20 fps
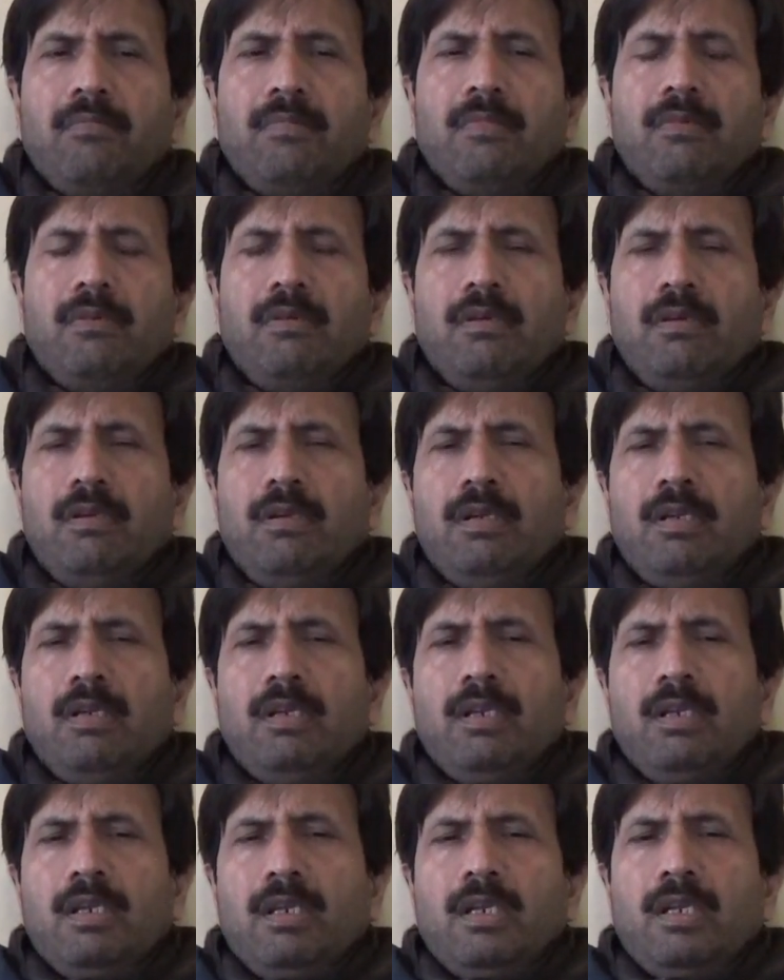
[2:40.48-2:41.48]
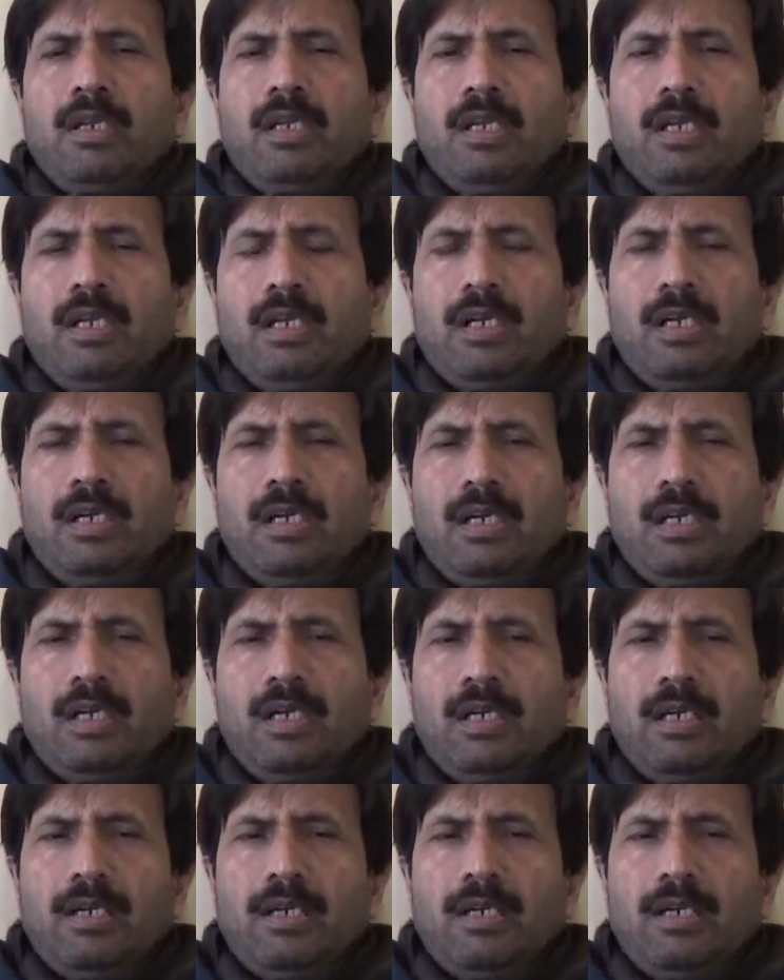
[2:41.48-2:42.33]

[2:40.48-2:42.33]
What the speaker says: (silence)